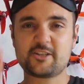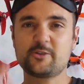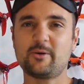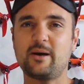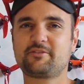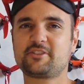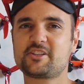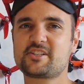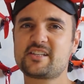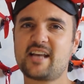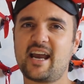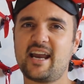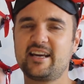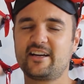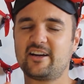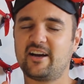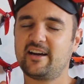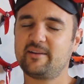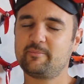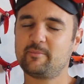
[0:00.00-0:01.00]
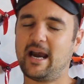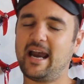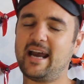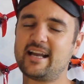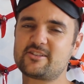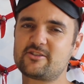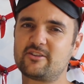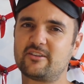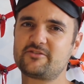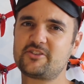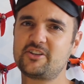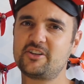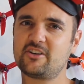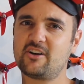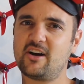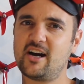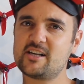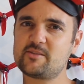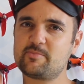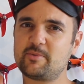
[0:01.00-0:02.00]
I do have to say, you know, my hat's off to you
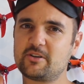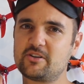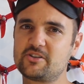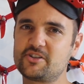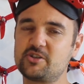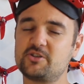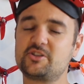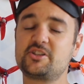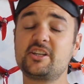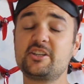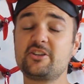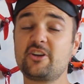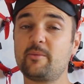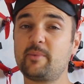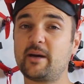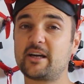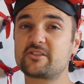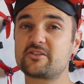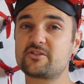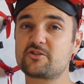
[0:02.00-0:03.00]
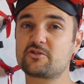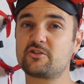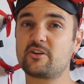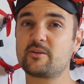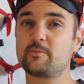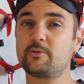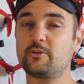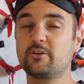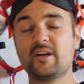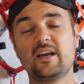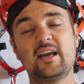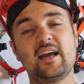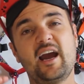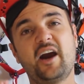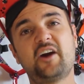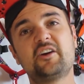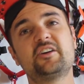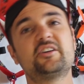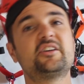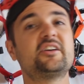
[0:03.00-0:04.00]
guys because you did go back to the drawing board
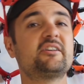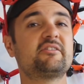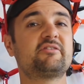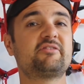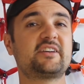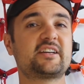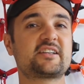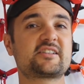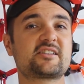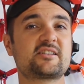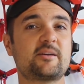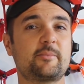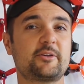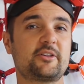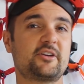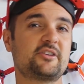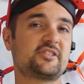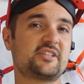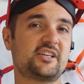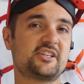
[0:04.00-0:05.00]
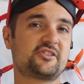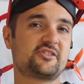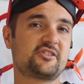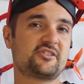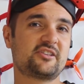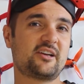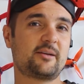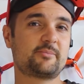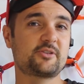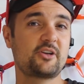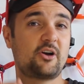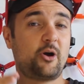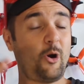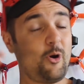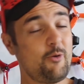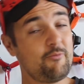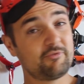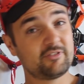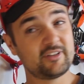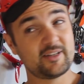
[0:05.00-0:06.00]
and you did fix some of those issues up. So
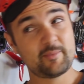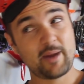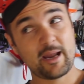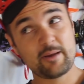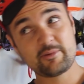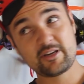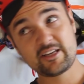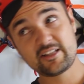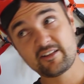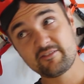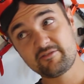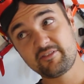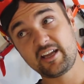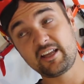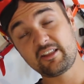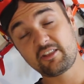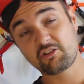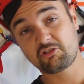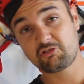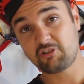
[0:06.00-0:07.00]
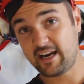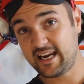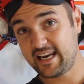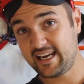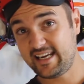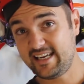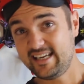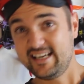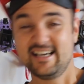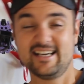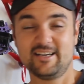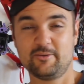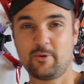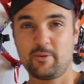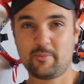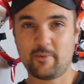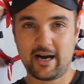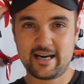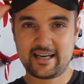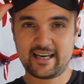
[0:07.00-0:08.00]
hopefully maybe in the V3,
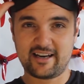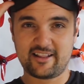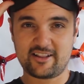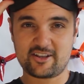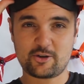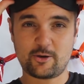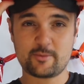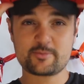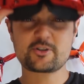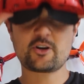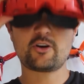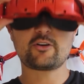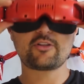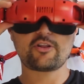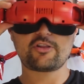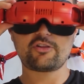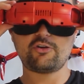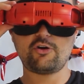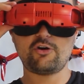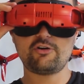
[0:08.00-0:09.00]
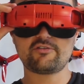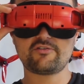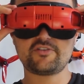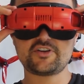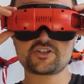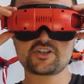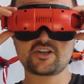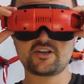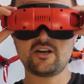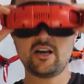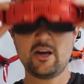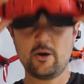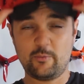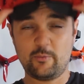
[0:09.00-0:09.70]
we might get to the Topsky, the third revision,